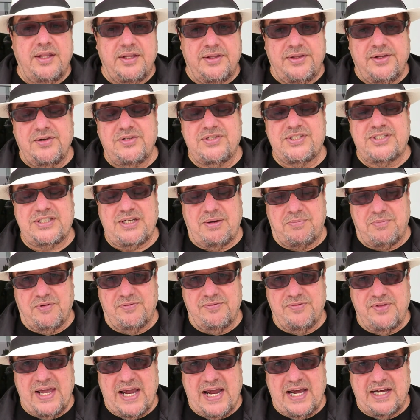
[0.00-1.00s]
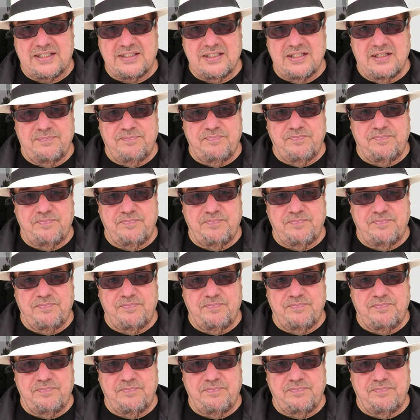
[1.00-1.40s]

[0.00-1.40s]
There's some of that.